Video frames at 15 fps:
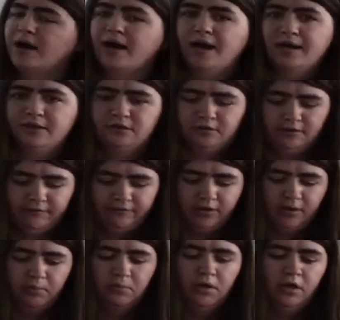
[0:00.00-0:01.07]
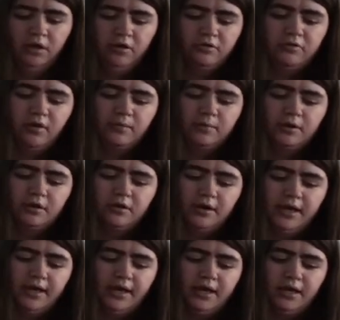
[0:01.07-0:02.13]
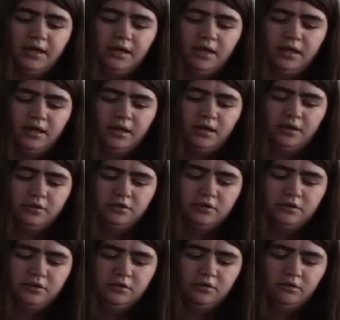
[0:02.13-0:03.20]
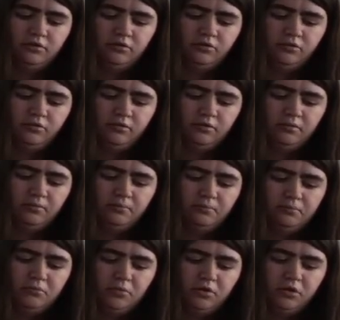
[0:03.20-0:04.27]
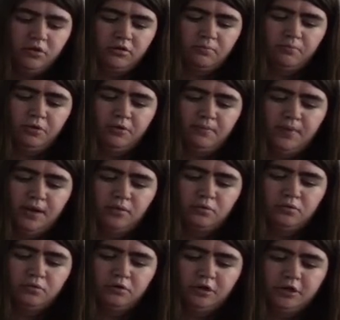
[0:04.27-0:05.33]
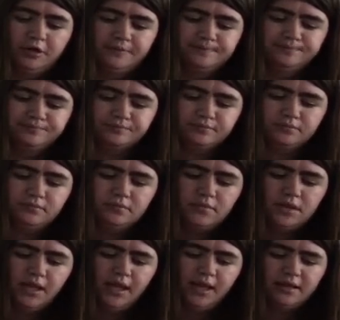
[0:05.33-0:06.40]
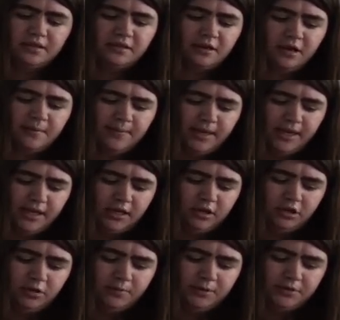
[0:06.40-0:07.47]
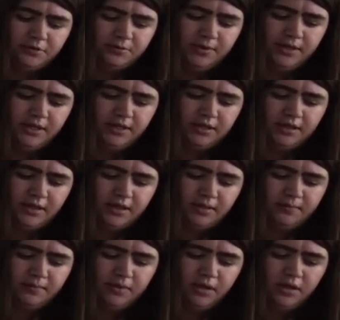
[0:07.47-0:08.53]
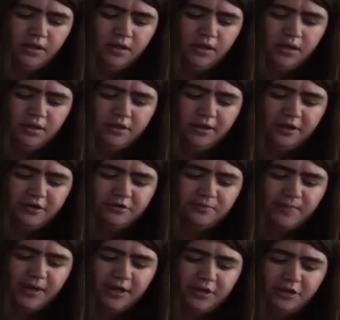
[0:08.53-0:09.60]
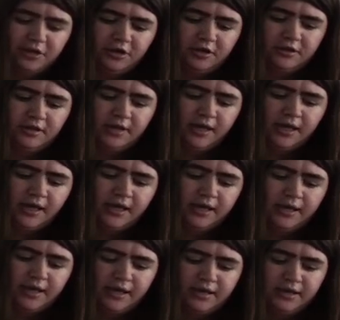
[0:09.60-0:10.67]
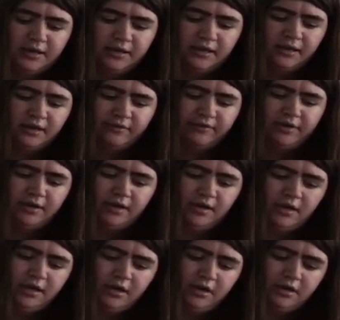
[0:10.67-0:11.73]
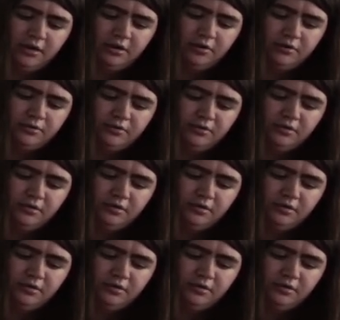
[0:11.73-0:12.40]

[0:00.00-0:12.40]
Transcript: either of them. So I'm going to go ahead and just put my ruler at some angle between them. There's my third line. I need to give it arrows.